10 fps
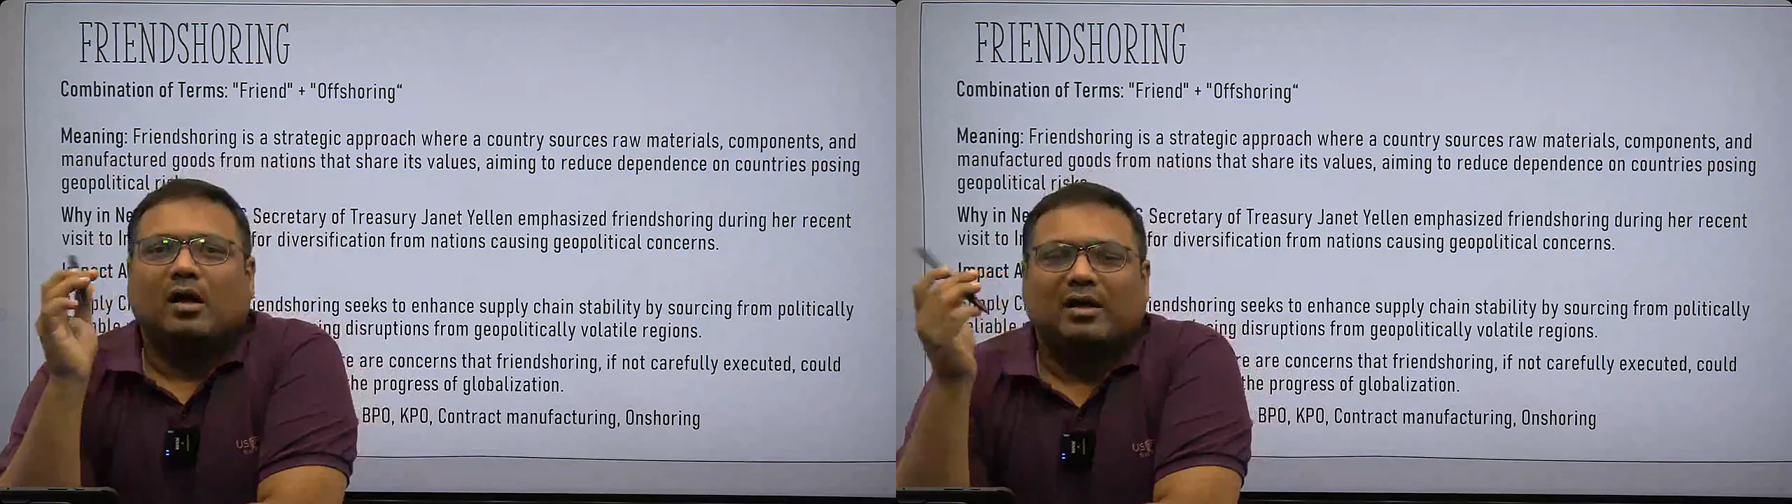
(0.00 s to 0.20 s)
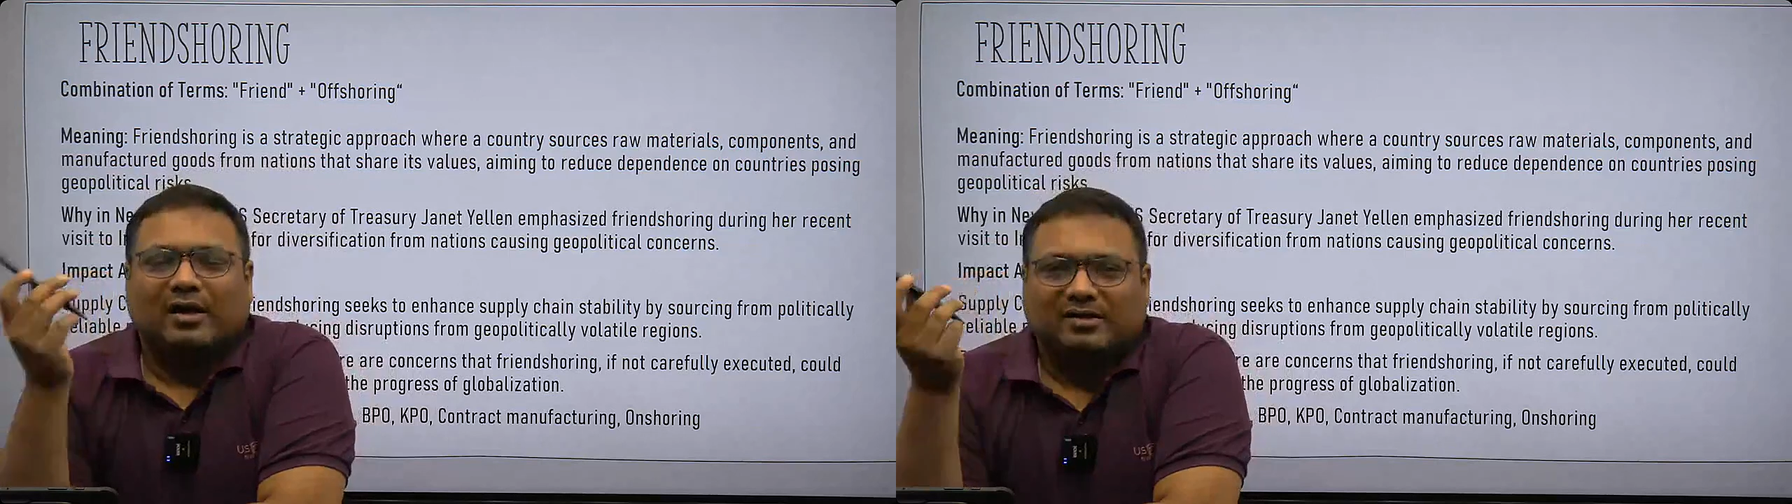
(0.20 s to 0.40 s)

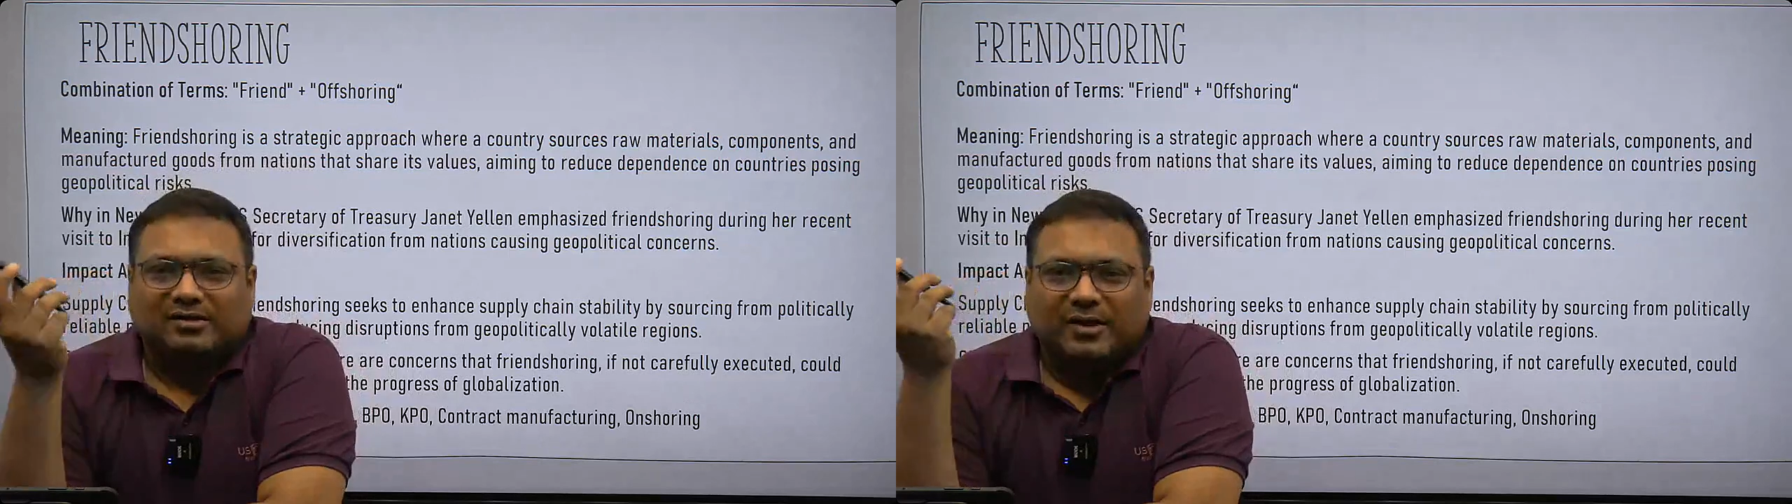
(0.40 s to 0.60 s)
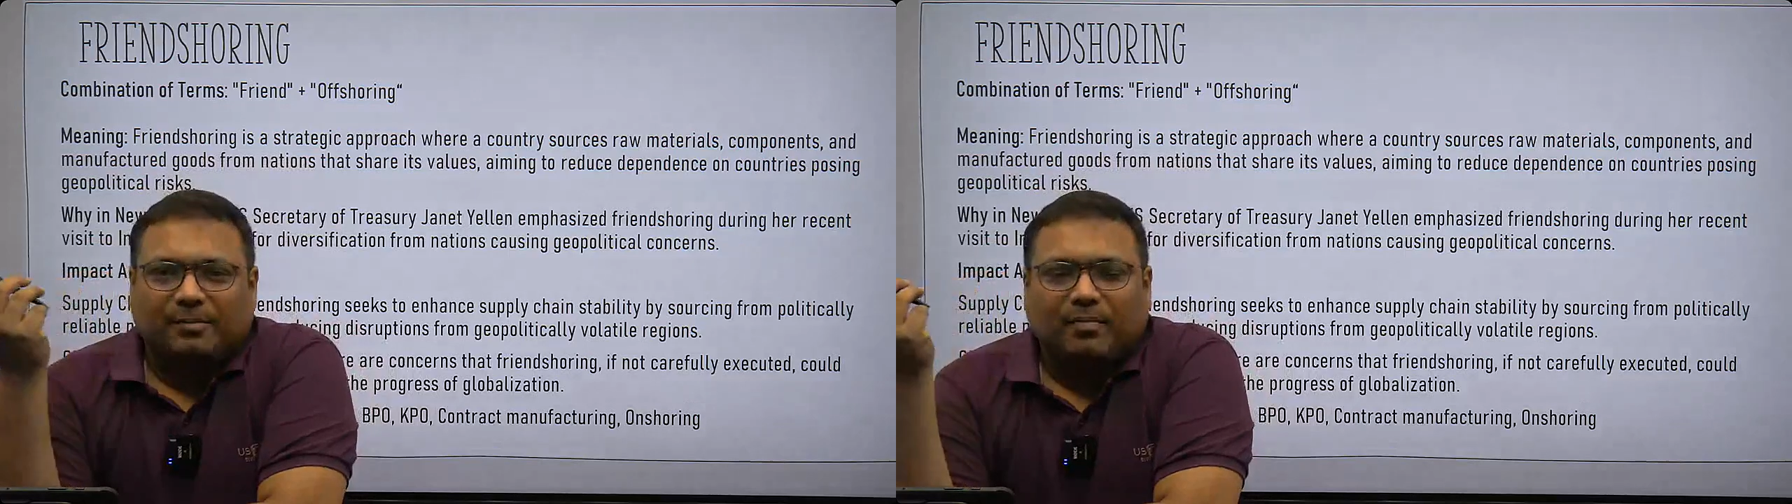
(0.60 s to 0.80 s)
let us
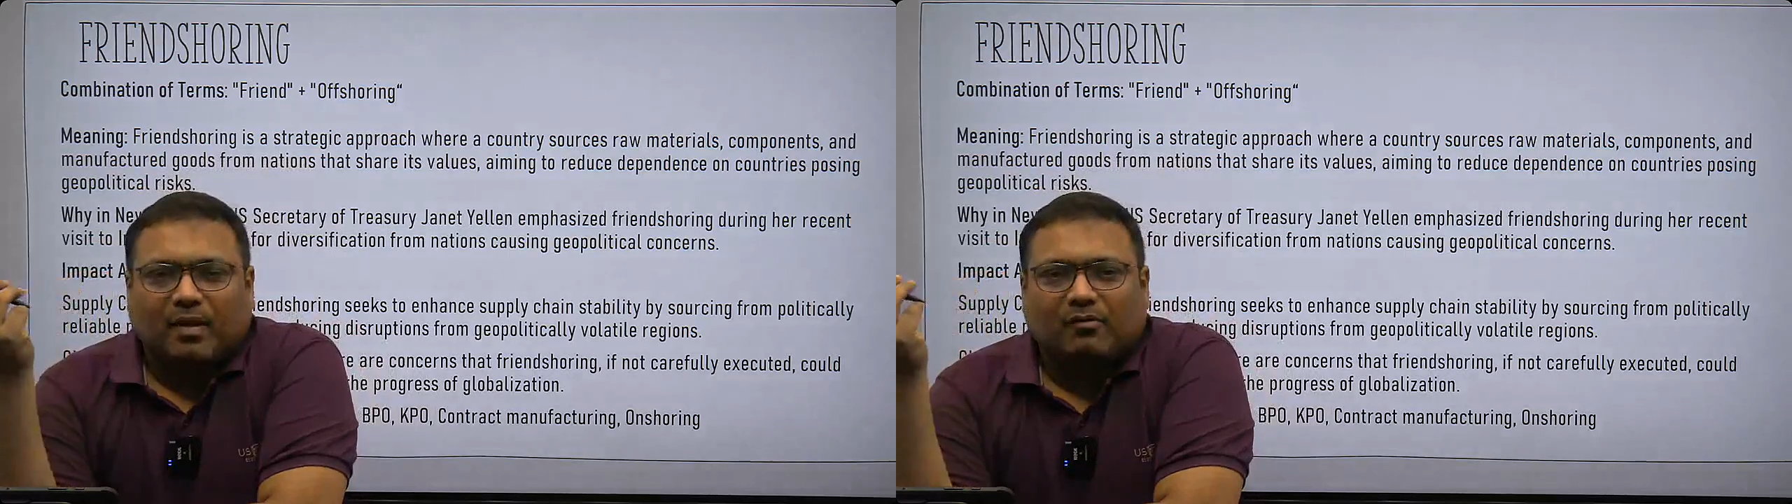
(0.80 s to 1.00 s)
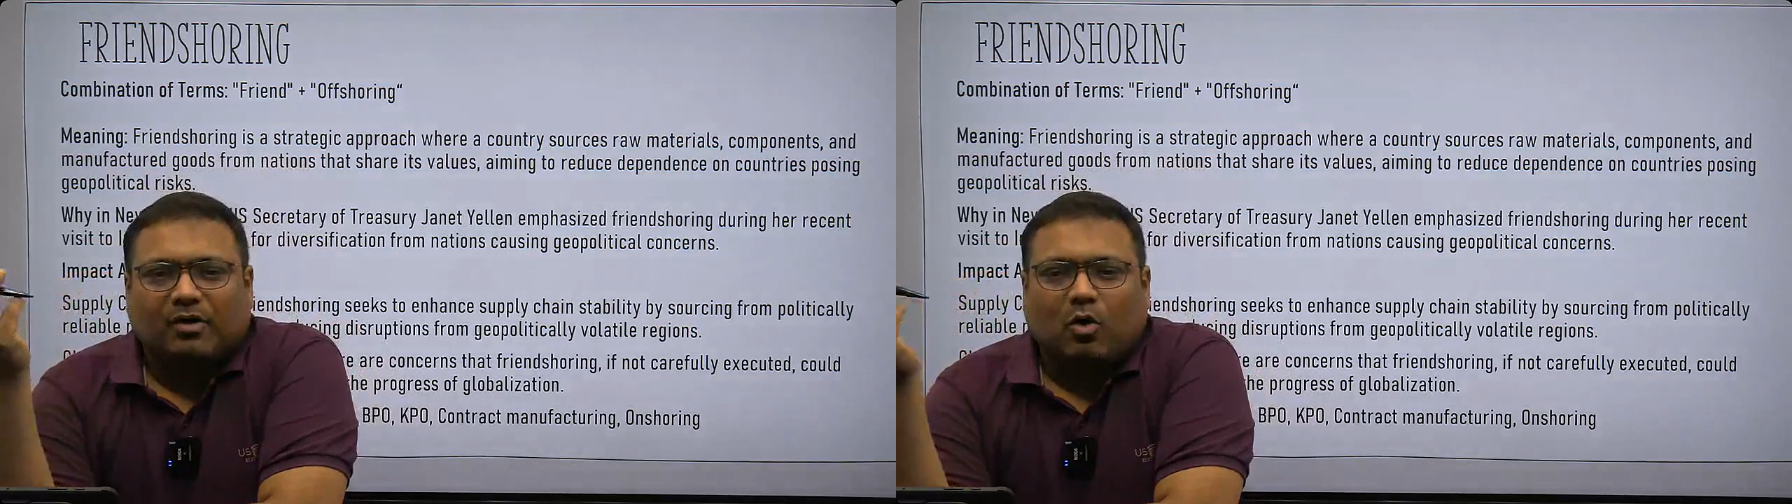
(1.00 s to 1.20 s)

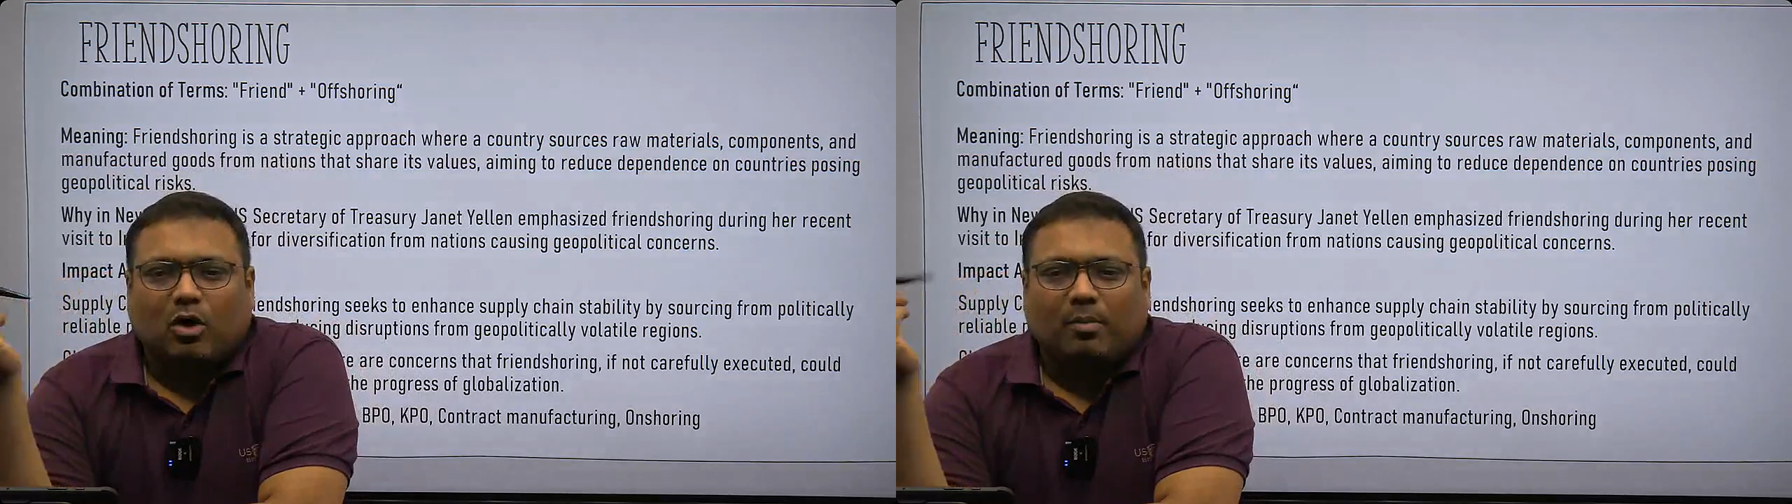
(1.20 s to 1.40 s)
say we talk